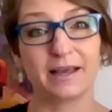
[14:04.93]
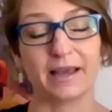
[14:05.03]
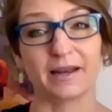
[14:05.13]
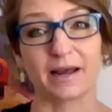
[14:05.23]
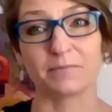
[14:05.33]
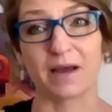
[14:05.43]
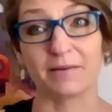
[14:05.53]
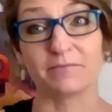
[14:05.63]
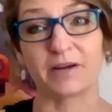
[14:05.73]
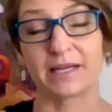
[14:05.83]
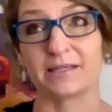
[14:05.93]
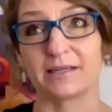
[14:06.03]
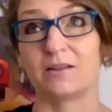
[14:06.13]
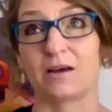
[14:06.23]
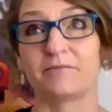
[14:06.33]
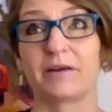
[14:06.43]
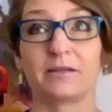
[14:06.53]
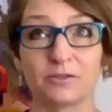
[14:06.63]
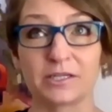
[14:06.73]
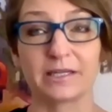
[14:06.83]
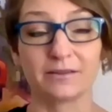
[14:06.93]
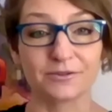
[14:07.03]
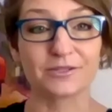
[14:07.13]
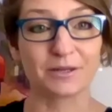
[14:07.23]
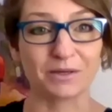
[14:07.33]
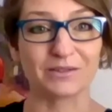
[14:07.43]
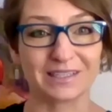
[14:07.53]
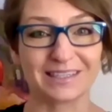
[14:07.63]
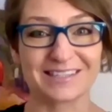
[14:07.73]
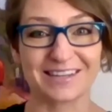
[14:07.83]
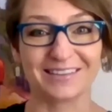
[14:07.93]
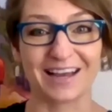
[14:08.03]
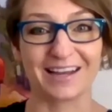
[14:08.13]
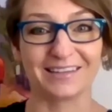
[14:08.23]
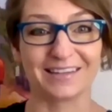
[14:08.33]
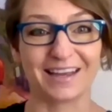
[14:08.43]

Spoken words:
And I'm finding a lot of energy in those communities online